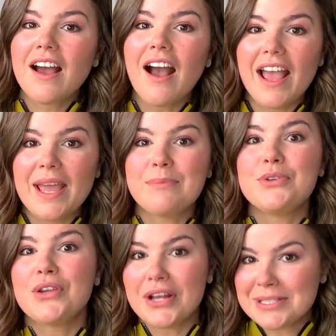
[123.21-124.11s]
I
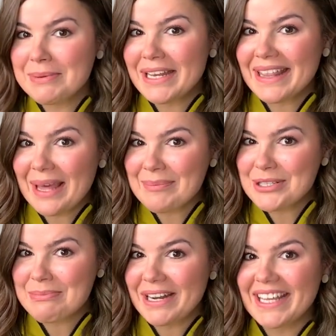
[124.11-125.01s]
am not spending that
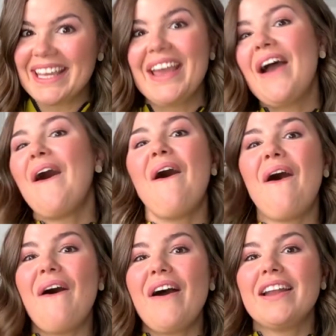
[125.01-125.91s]
much money
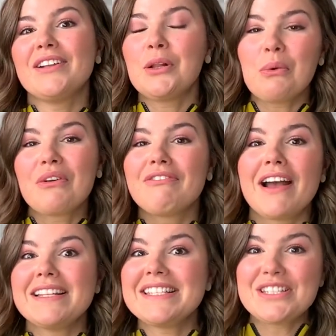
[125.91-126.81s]
on
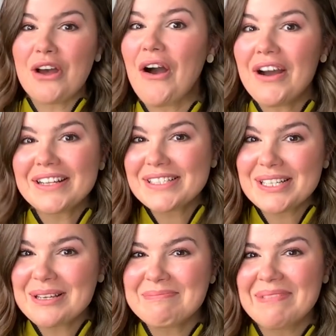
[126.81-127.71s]
glorified socks,
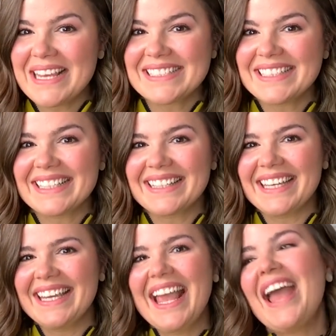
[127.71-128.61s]

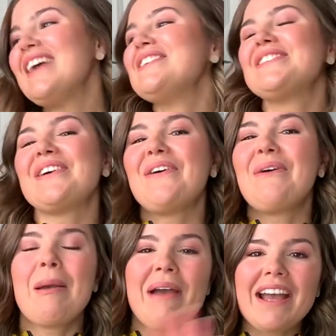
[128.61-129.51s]
basically. So
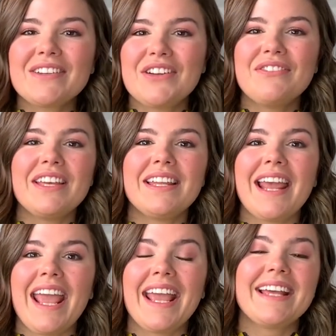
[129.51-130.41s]
I backed out of it
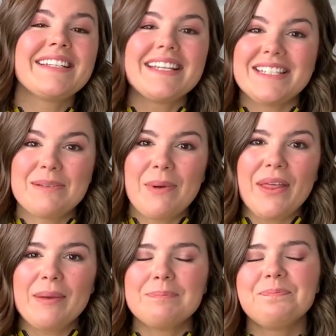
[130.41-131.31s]
and I didn't buy
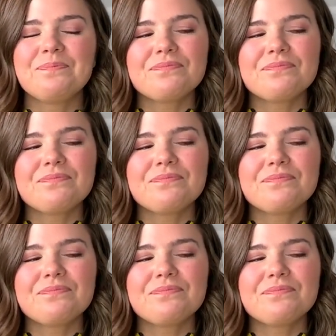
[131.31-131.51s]
them.